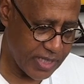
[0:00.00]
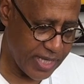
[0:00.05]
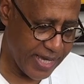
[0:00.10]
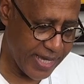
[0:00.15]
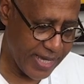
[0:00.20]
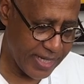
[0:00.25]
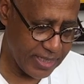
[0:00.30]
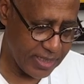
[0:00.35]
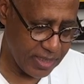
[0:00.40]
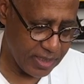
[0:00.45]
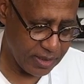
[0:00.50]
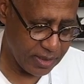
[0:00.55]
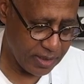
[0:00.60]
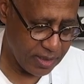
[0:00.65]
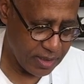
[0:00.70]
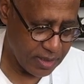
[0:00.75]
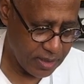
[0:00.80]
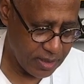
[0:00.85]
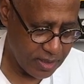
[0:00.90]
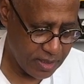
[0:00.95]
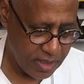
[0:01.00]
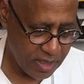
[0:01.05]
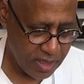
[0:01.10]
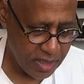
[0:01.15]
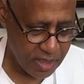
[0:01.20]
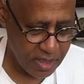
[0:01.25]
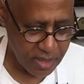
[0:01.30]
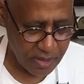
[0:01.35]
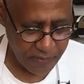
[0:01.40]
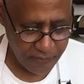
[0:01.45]
adding
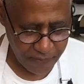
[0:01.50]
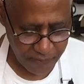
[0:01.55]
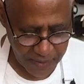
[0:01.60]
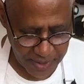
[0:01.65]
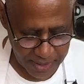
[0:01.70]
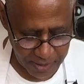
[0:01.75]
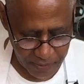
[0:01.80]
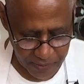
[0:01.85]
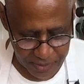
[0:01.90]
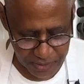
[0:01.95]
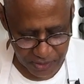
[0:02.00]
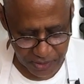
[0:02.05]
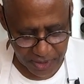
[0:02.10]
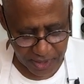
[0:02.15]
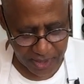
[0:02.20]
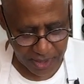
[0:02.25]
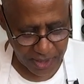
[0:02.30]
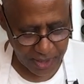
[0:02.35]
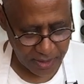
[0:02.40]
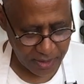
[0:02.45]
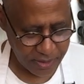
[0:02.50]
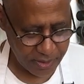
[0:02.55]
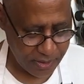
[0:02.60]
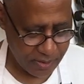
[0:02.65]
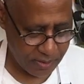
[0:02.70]
the fragrance and